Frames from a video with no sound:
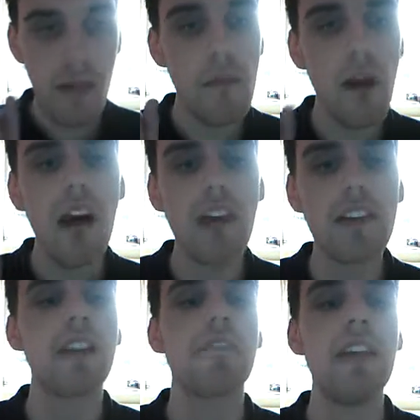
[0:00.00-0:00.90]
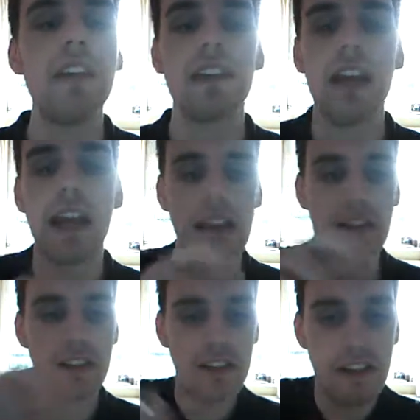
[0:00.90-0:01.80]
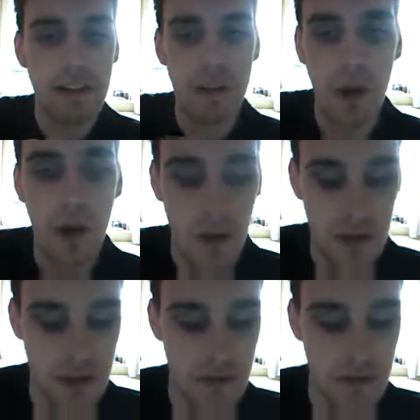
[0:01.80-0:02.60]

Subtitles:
I would have Miz in there, like, stir the pot.